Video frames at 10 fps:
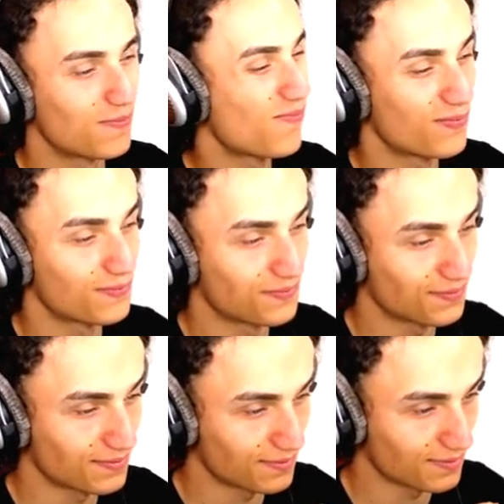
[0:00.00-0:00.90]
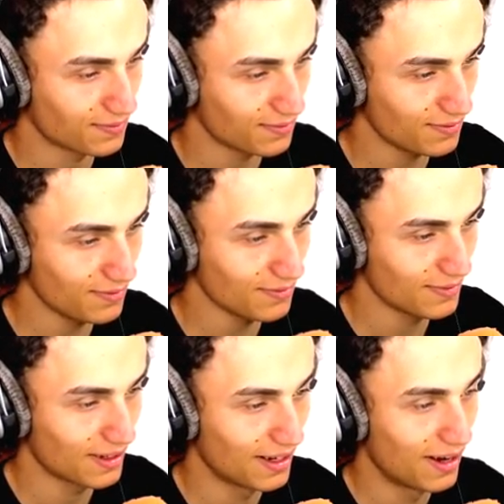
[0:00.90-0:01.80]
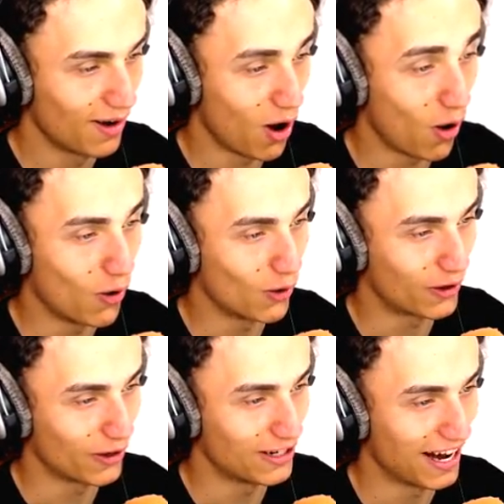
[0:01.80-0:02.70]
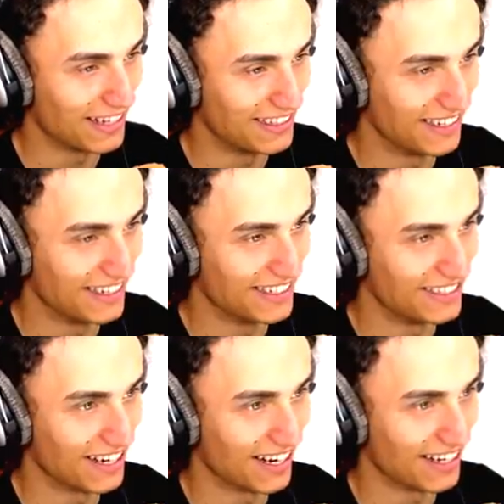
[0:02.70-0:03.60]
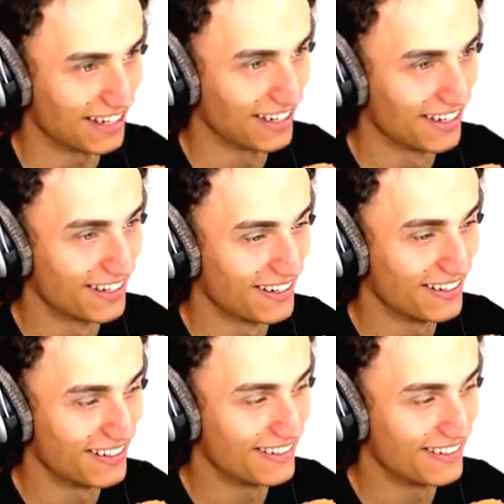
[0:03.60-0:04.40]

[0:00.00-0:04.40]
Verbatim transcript: Doner on top of the pizza. Oh, good idea, oh. Jilly. Oh.